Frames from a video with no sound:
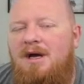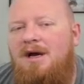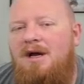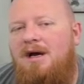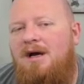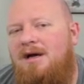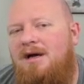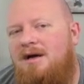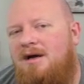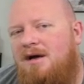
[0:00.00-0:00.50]

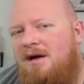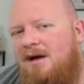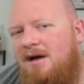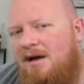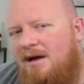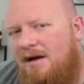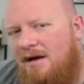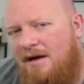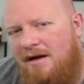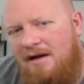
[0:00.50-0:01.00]

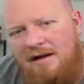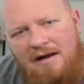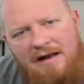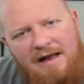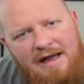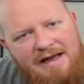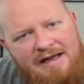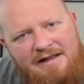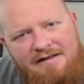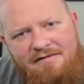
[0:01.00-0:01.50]

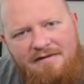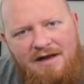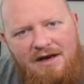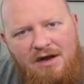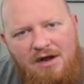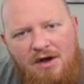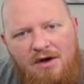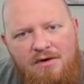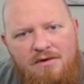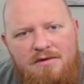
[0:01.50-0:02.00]
like the
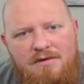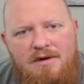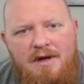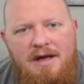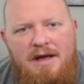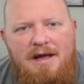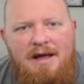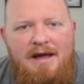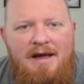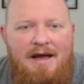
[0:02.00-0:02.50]
video,
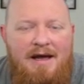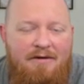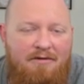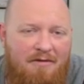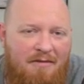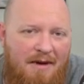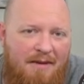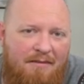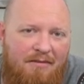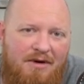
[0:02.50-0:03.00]
and
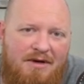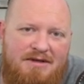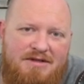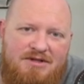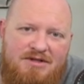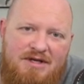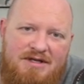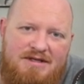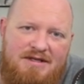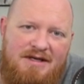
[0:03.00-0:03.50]
remember, it's
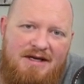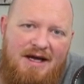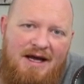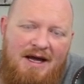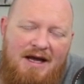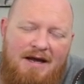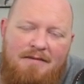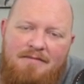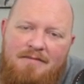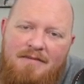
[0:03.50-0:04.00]
just a
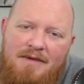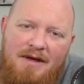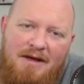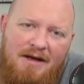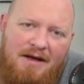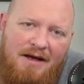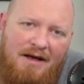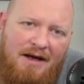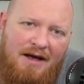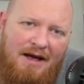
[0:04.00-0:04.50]
game.
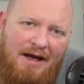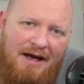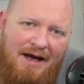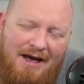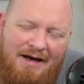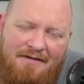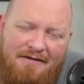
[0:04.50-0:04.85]
Have